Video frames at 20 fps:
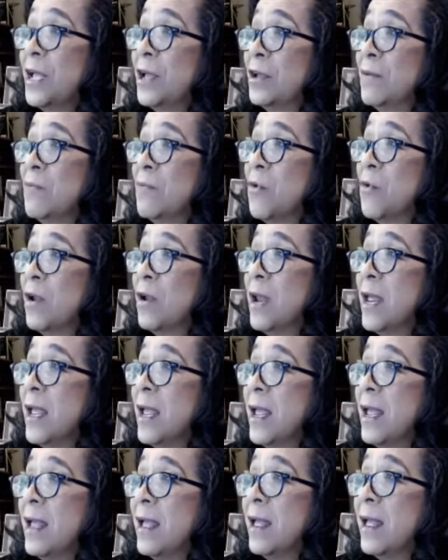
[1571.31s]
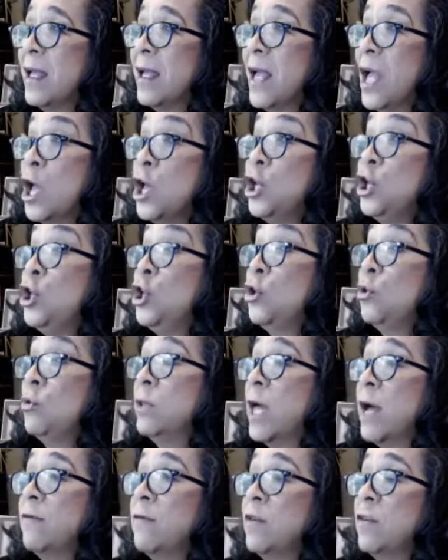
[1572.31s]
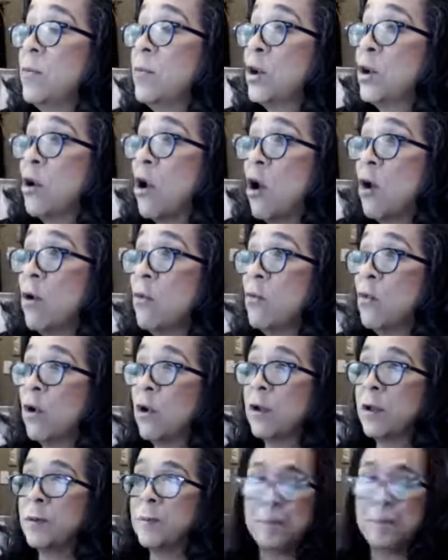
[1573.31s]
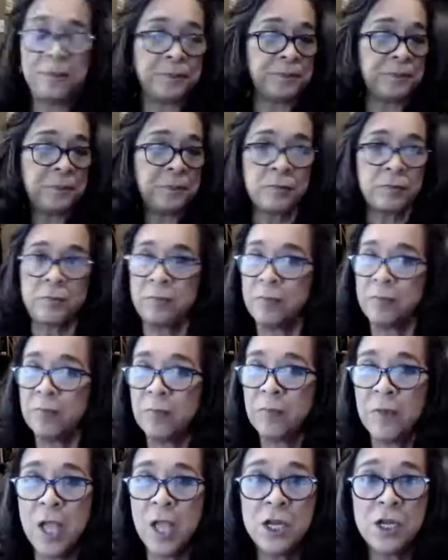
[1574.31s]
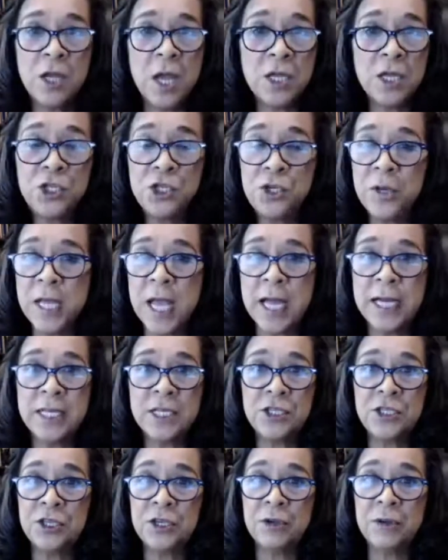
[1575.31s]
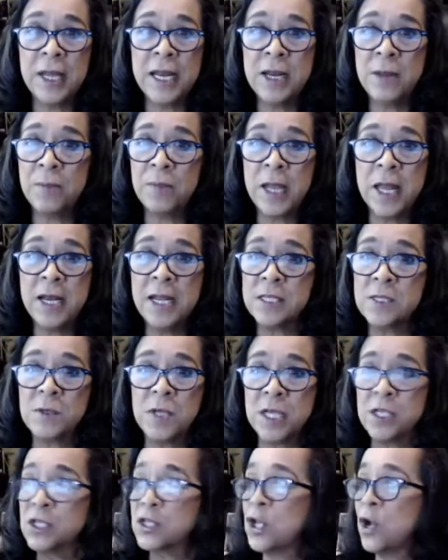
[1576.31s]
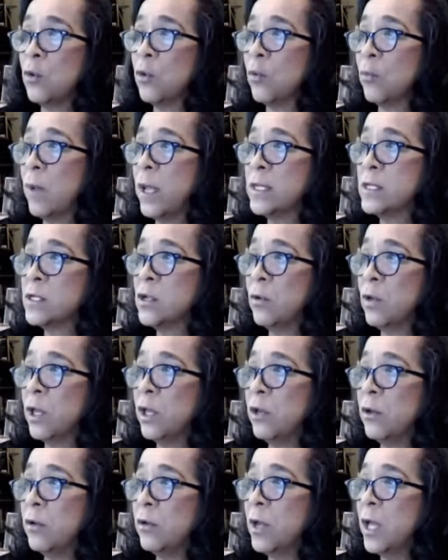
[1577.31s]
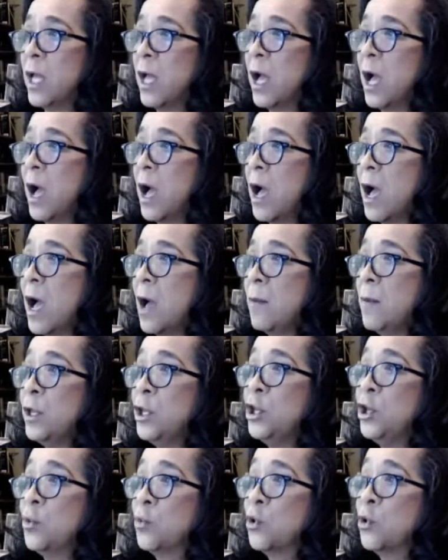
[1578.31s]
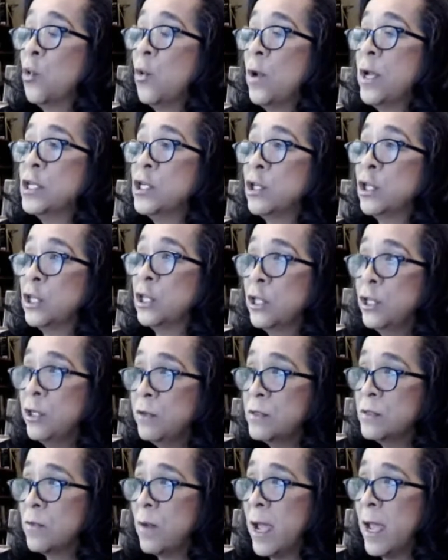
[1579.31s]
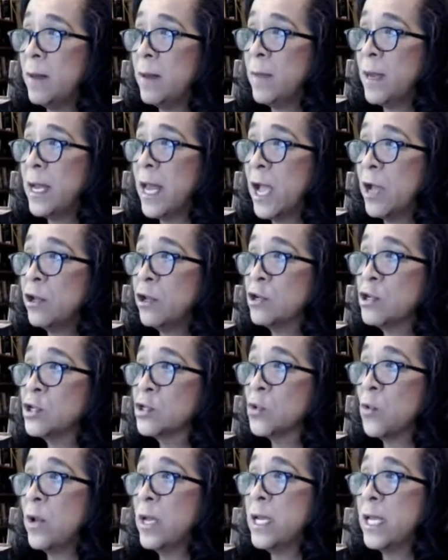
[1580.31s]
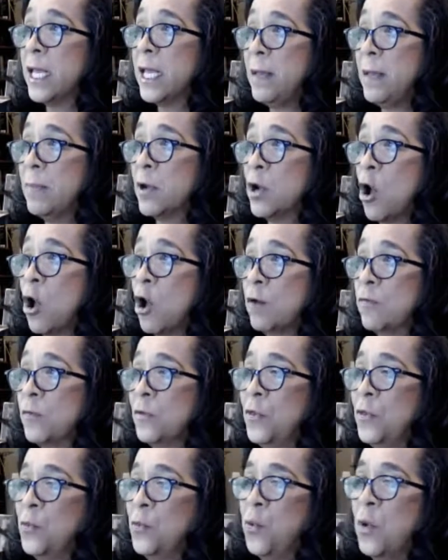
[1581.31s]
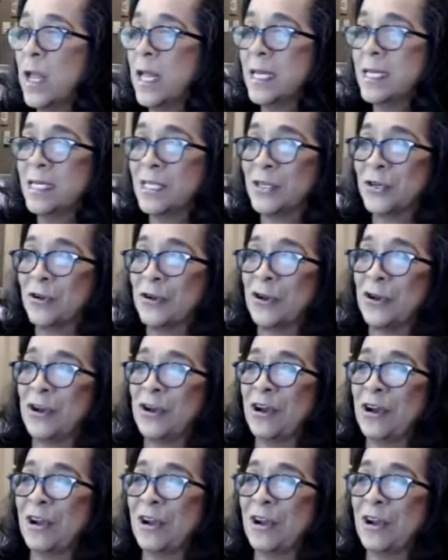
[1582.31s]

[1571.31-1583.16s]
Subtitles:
Good morning. You loved the book artwork. Judy, I did too, and it's so cute. You were going to lose weight, but now you're just going to keep it on for the winter.